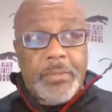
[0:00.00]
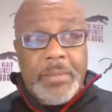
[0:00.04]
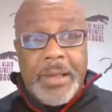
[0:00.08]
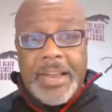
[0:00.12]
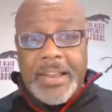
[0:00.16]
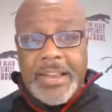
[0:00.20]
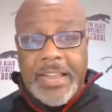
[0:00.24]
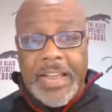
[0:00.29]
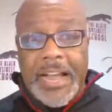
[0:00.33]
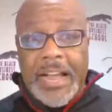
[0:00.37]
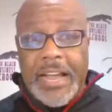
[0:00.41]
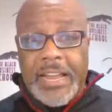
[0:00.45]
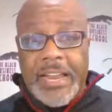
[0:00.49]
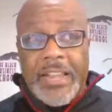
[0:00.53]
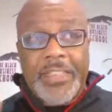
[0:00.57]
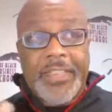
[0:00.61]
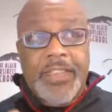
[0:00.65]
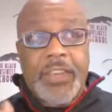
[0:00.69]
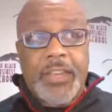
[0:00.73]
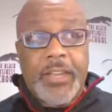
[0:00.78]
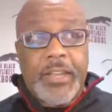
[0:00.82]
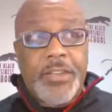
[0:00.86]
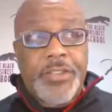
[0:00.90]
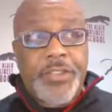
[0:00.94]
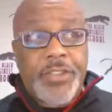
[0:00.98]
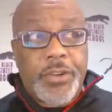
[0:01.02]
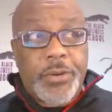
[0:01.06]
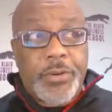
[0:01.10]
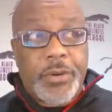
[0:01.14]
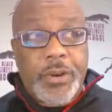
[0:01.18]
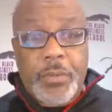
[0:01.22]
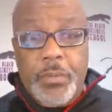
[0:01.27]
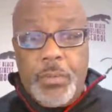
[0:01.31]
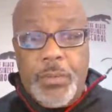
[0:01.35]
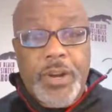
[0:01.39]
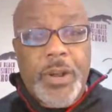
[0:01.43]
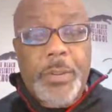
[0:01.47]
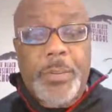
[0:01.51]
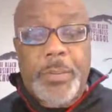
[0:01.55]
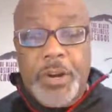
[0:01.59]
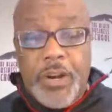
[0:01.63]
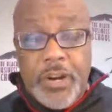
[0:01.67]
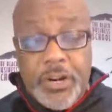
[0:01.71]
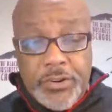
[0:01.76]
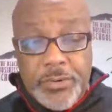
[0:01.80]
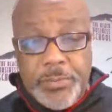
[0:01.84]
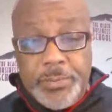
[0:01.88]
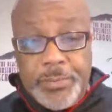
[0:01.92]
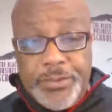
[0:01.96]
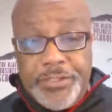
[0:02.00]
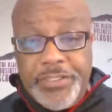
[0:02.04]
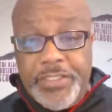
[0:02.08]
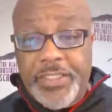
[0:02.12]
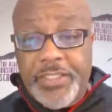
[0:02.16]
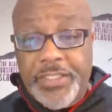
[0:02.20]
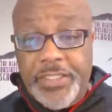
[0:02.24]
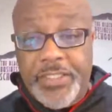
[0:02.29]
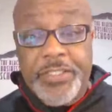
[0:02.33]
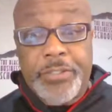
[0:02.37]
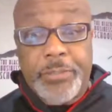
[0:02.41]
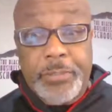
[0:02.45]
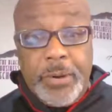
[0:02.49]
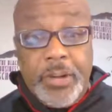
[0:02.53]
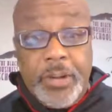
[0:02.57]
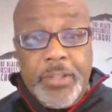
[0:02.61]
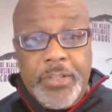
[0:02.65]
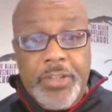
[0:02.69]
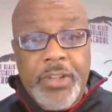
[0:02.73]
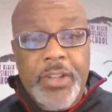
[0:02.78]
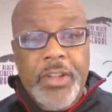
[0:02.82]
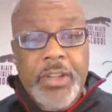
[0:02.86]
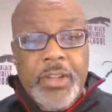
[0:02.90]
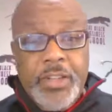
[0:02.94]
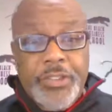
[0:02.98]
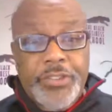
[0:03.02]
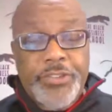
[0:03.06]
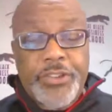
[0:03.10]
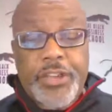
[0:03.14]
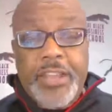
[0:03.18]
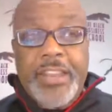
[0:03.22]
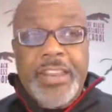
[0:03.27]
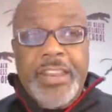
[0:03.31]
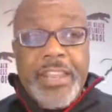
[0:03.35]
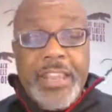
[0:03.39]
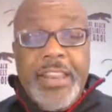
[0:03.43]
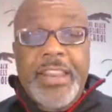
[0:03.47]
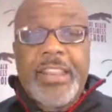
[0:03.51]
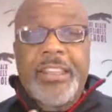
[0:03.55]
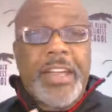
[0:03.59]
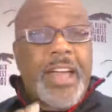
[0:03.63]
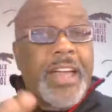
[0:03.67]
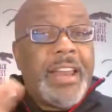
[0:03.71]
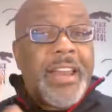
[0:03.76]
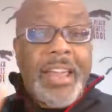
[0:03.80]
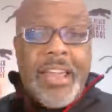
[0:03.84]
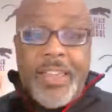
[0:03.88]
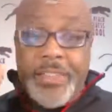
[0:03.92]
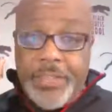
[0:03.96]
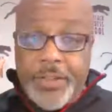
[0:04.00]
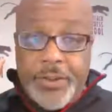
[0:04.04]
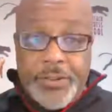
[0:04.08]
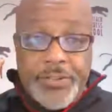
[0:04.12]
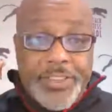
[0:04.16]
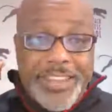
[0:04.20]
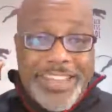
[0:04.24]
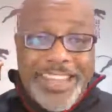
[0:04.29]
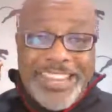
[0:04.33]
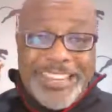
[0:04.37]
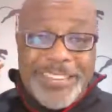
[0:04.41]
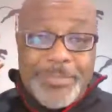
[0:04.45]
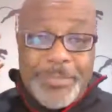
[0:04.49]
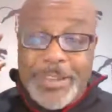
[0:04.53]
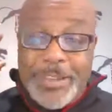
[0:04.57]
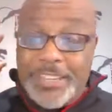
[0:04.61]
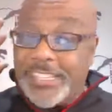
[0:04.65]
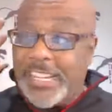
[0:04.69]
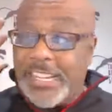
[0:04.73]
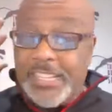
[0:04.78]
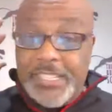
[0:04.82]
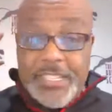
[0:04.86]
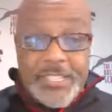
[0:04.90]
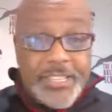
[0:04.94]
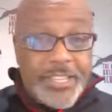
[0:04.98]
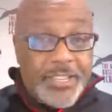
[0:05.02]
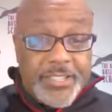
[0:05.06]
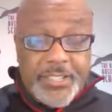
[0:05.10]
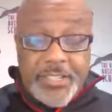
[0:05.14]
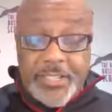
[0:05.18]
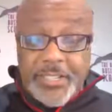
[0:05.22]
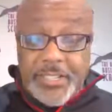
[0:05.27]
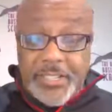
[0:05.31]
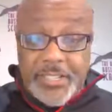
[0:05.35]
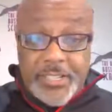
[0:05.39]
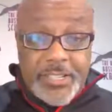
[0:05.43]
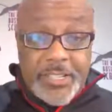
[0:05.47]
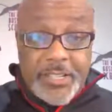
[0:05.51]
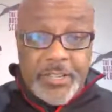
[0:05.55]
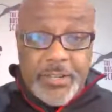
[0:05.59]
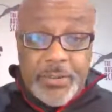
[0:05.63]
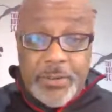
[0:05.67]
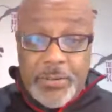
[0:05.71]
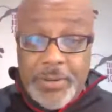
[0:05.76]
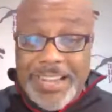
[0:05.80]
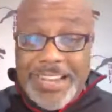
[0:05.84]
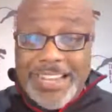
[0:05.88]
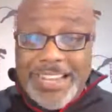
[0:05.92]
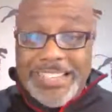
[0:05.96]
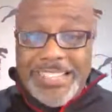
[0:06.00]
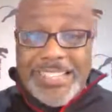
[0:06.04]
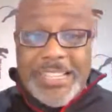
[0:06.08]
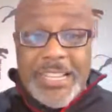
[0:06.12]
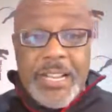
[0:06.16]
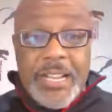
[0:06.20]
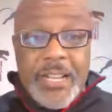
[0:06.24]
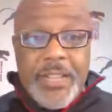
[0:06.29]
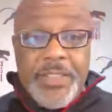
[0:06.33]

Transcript: My God, I think Ethereum went up 100% this month. So and there's expectation that it's going to continue to rise.